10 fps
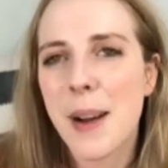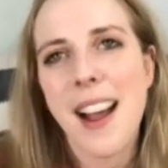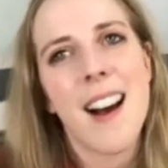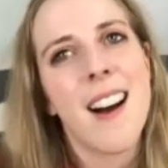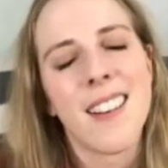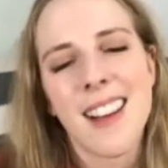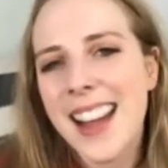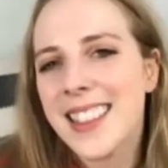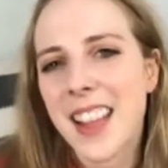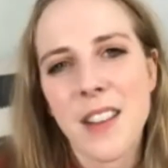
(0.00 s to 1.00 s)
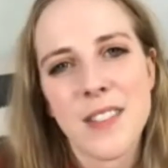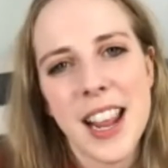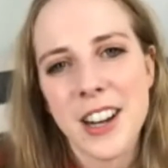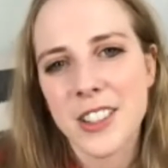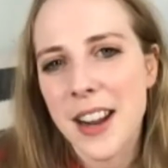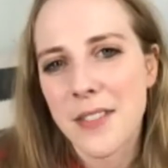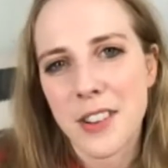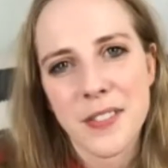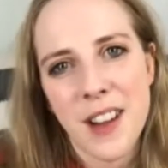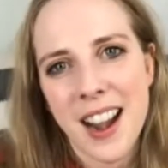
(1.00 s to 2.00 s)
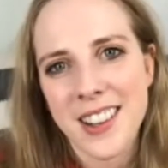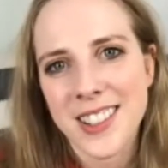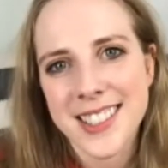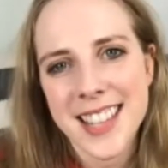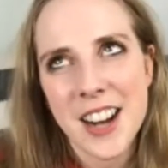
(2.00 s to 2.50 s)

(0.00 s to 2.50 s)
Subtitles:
but I love air rifle finals.